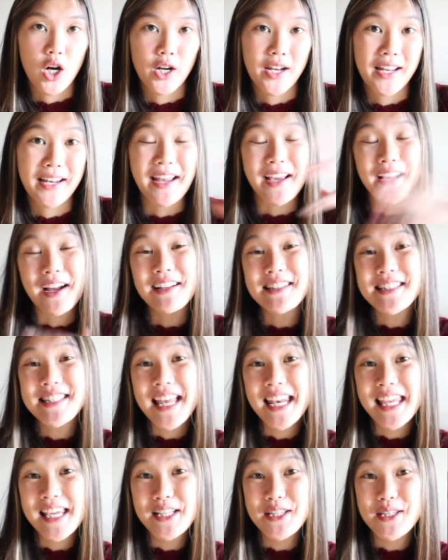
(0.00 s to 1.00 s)
and I got
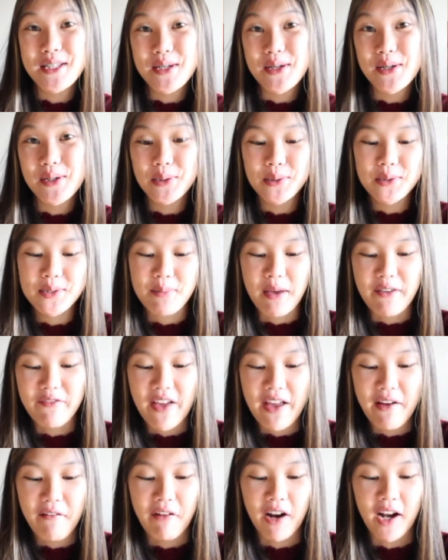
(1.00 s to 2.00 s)
Zenitsu, who was my
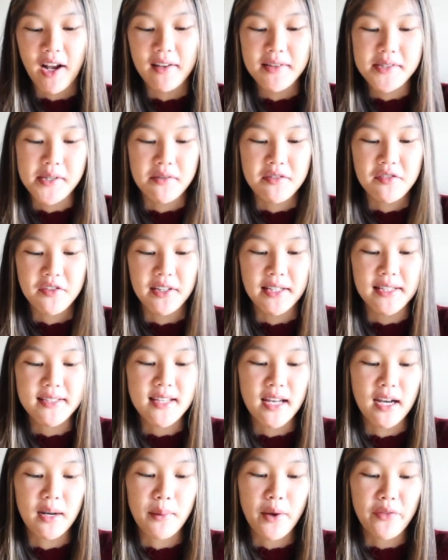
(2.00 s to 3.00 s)
favorite, so I was really
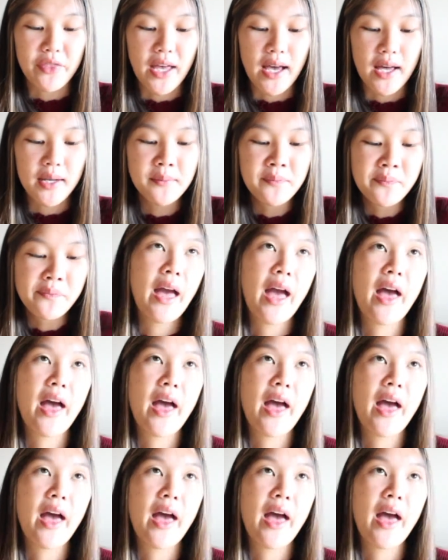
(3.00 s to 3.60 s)
excited about that.